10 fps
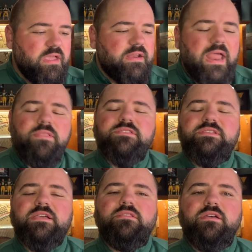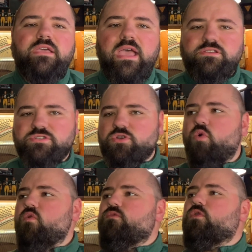Now let's take a look at just
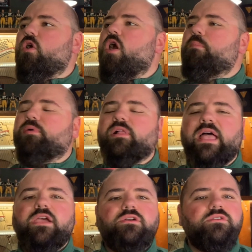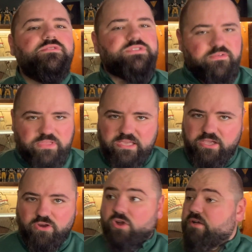overall players of the
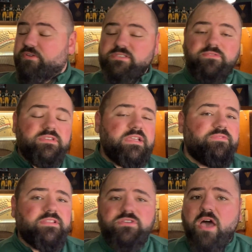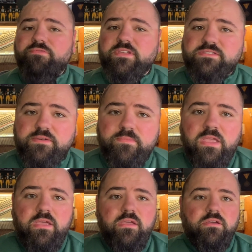year, offensive and defense. Offense,
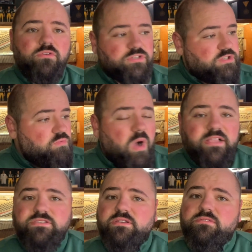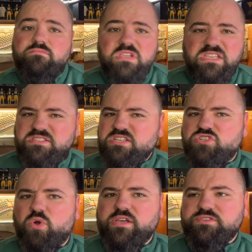Christian Watson, easy
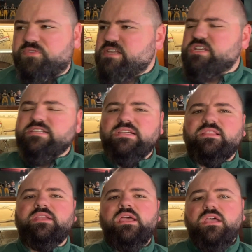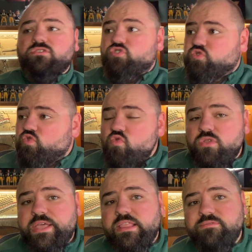choice. If A.J. Dillon
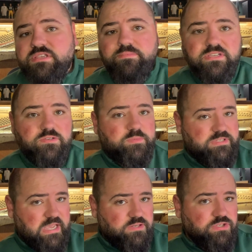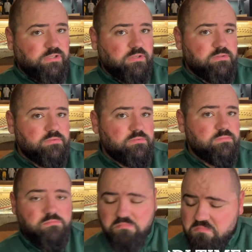truly lives up to his potential,
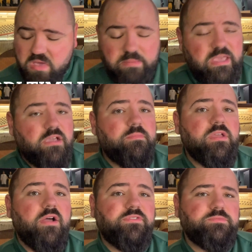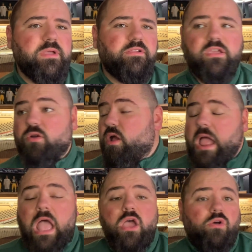maybe he could be an offensive player of the year.
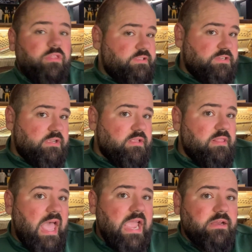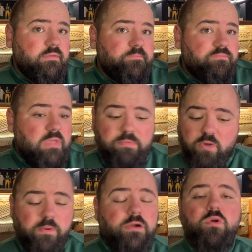Or let's look at the line. Maybe
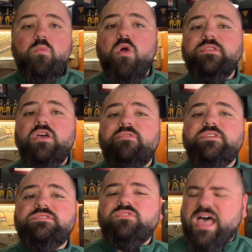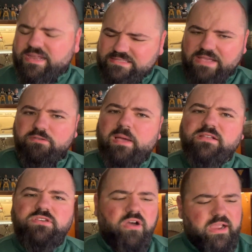we want to reward the offensive line. David
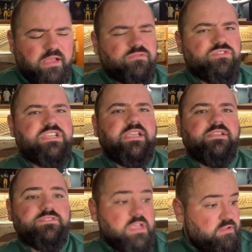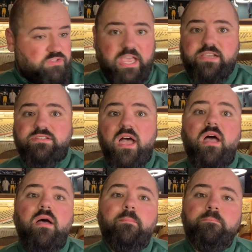Bakhtiari, Elton Jenkins, Zach
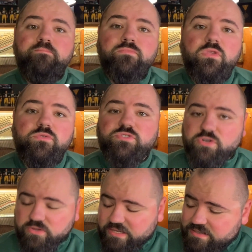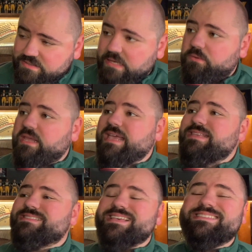Tom, who's certainly continuing
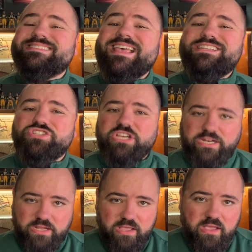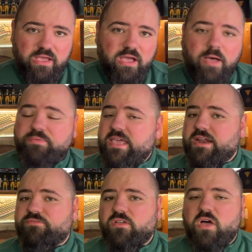his ascension up the
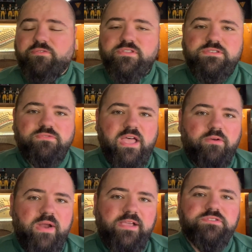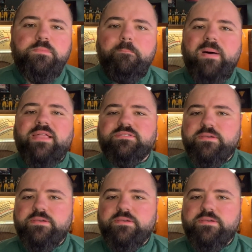NFL offensive line ranks. But